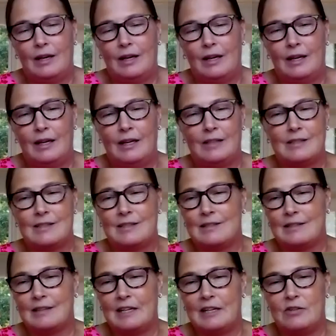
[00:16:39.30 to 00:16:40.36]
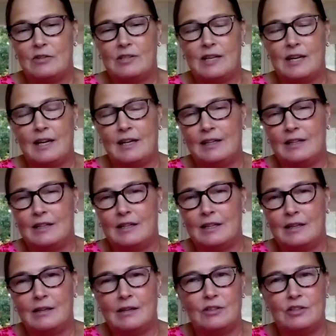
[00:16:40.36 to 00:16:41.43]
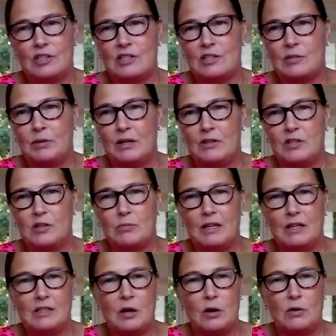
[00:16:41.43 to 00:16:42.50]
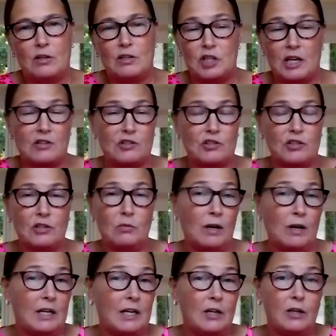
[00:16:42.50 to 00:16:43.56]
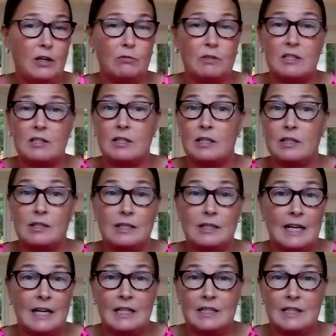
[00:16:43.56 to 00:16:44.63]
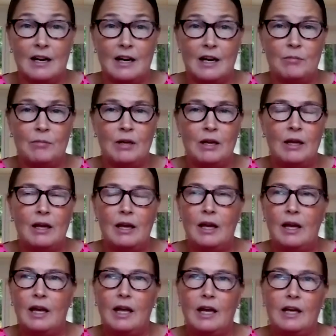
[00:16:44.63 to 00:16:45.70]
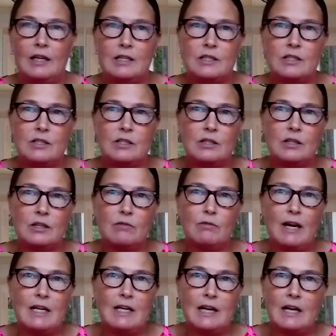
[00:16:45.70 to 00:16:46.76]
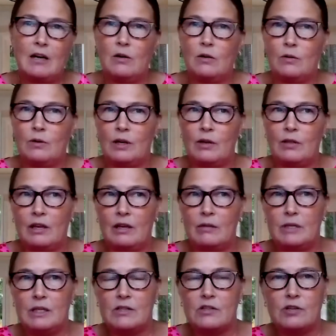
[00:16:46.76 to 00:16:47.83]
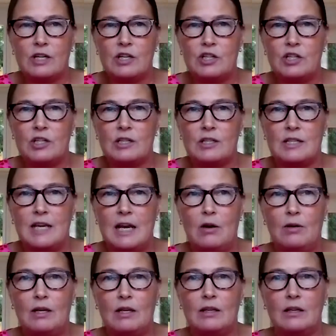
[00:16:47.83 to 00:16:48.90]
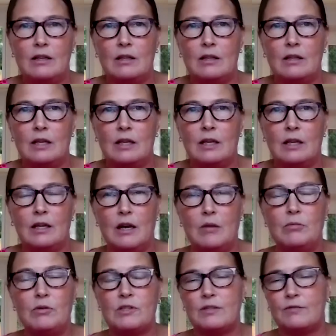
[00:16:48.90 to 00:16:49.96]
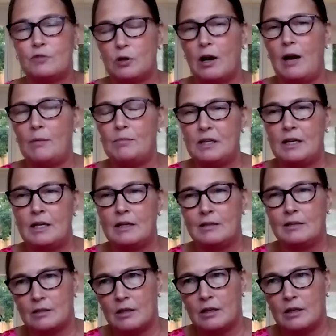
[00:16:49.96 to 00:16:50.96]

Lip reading: it's like you said, it just appears to be a token gesture, one he could rescind at any time. And right now, the administration is touting that the numbers have dropped and